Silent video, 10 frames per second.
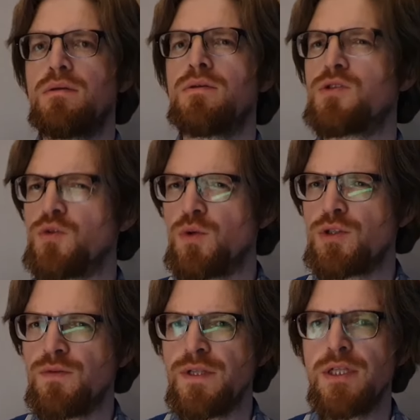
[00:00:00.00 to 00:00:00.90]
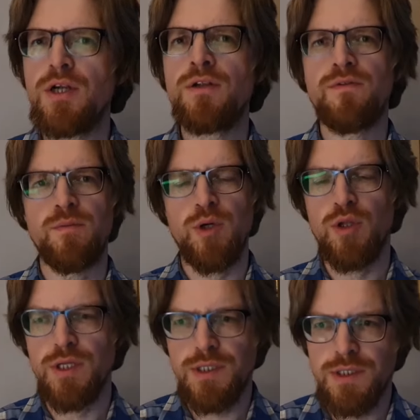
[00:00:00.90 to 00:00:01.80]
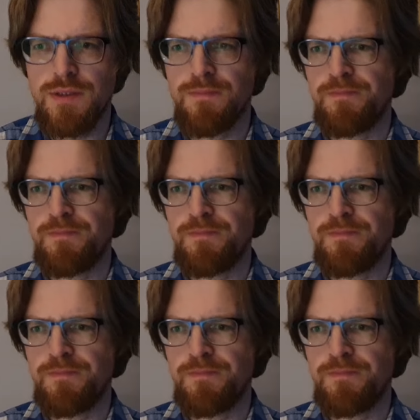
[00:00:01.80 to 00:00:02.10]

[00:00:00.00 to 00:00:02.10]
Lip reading: So what have we learned from all this?